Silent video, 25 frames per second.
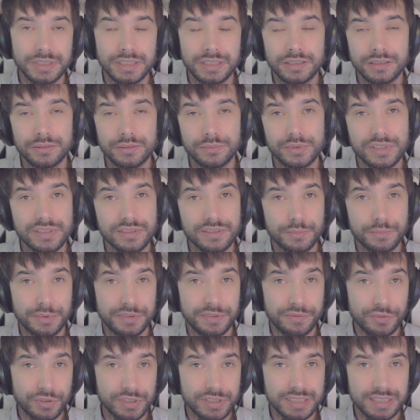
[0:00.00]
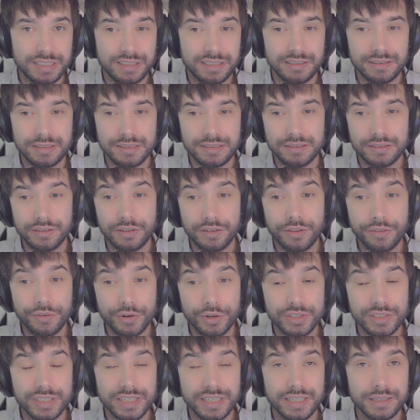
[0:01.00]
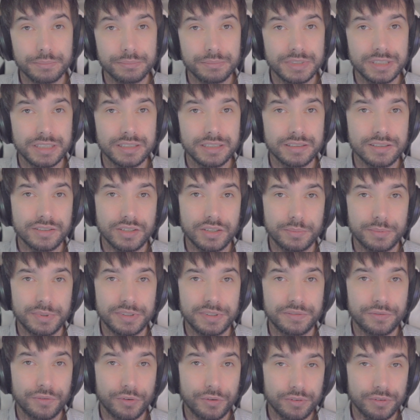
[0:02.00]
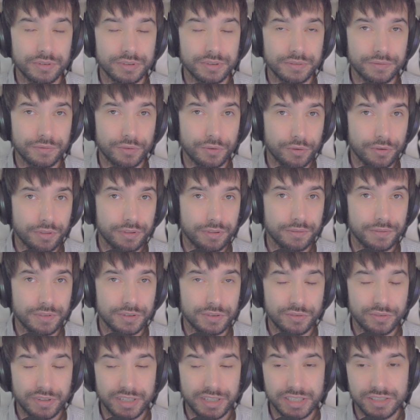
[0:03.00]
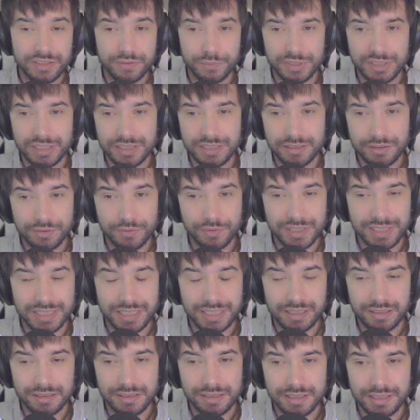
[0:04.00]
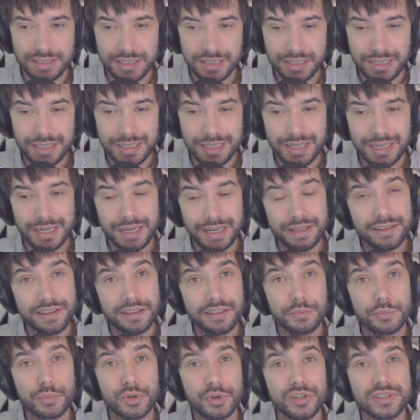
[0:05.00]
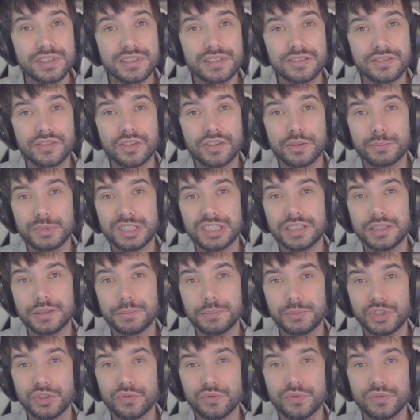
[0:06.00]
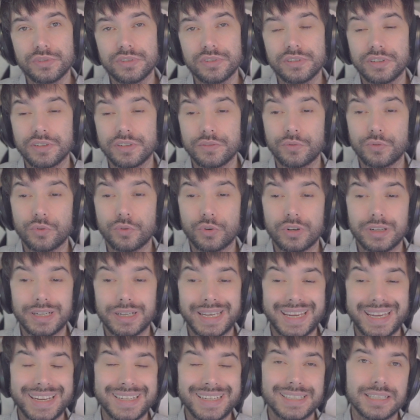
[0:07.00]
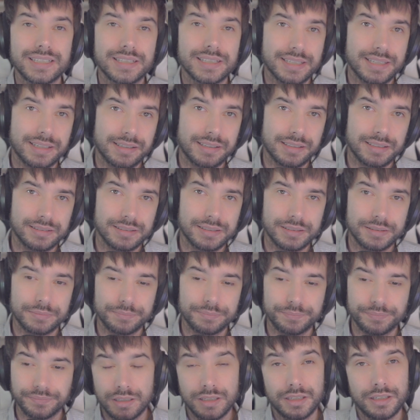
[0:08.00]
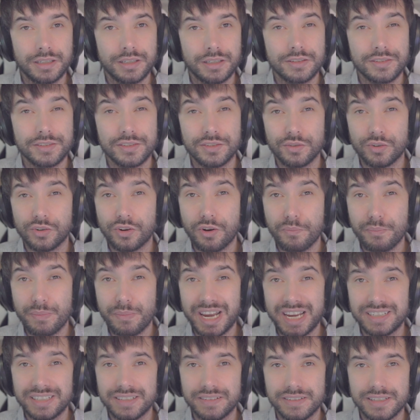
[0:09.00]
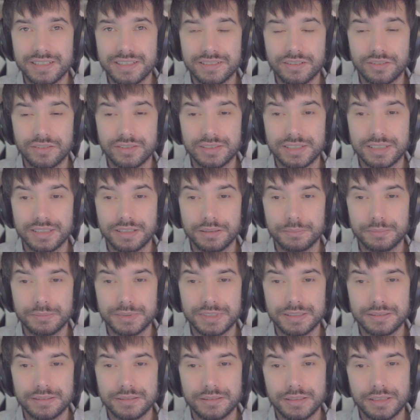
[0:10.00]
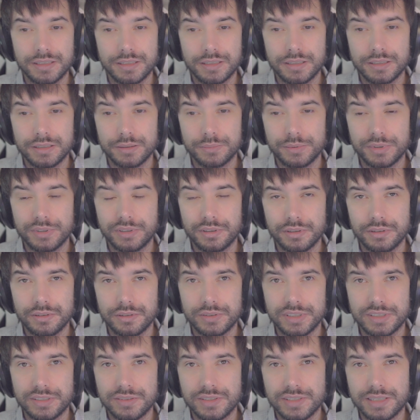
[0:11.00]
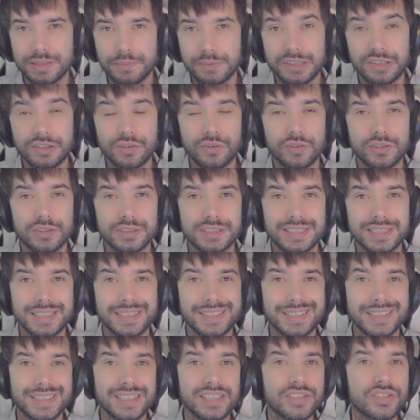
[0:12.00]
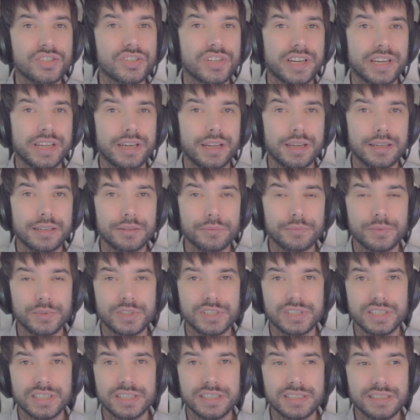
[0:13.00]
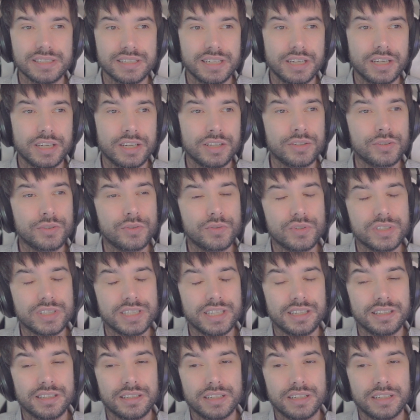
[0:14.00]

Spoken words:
which is gonna be 4 seconds. A third time, it's gonna be fourth of the duration, which is 2 seconds. And then the person is gonna be immune for 18 seconds. So combining these concepts, we go on into something called CC chaining, which is using